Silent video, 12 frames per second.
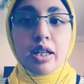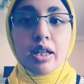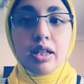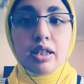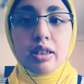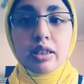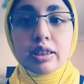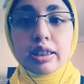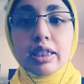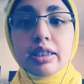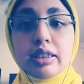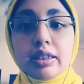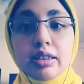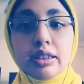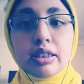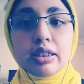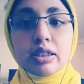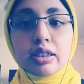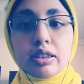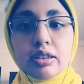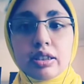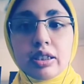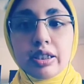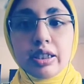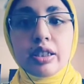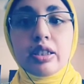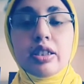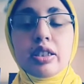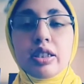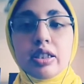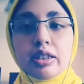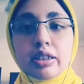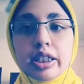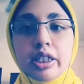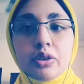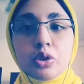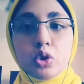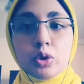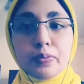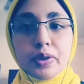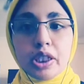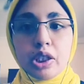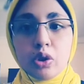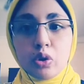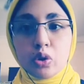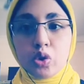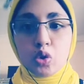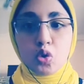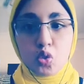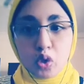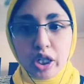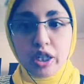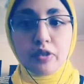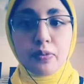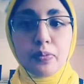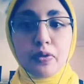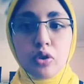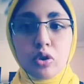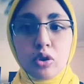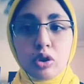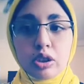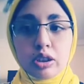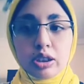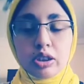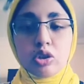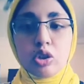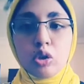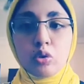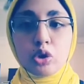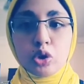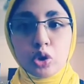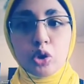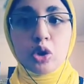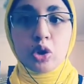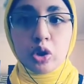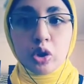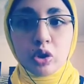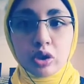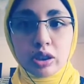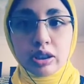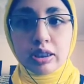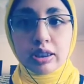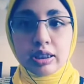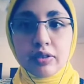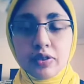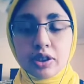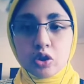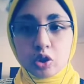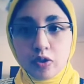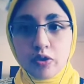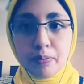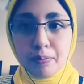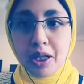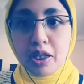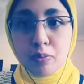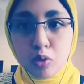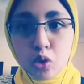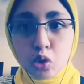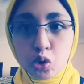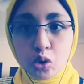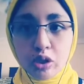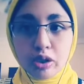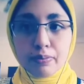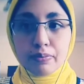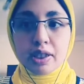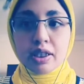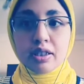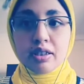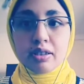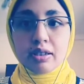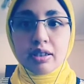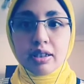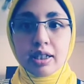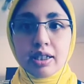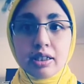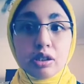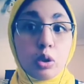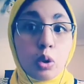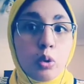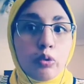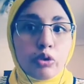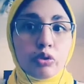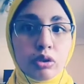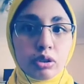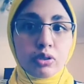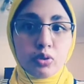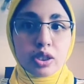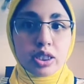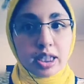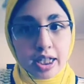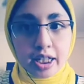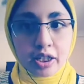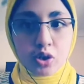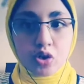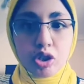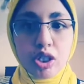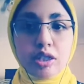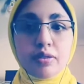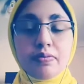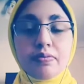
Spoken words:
that this kid sounds to be on the drive, or is always turned on. He's as if he's driven by a motor, being like overwhelmed with energy.